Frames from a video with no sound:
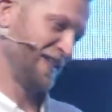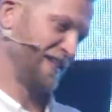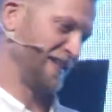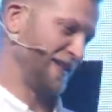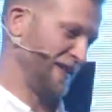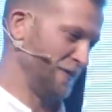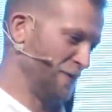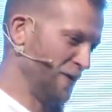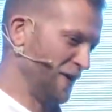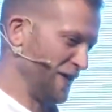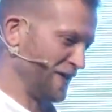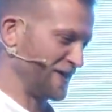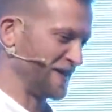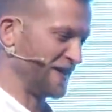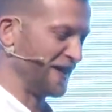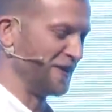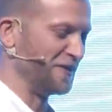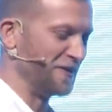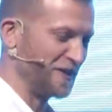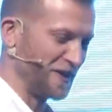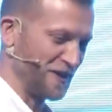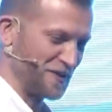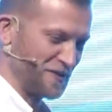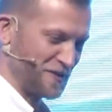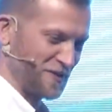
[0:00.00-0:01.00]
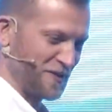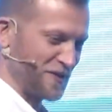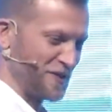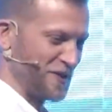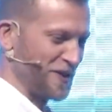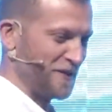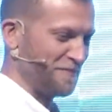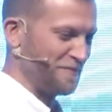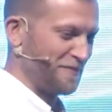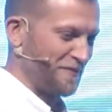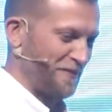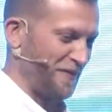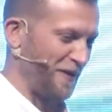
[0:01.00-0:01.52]
he works out and goes to the
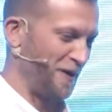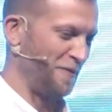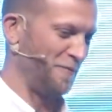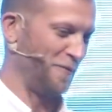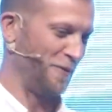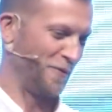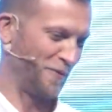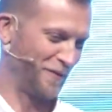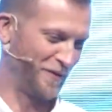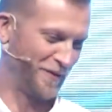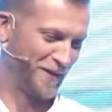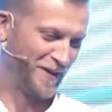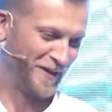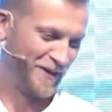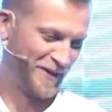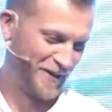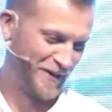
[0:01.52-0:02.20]
gym far more than I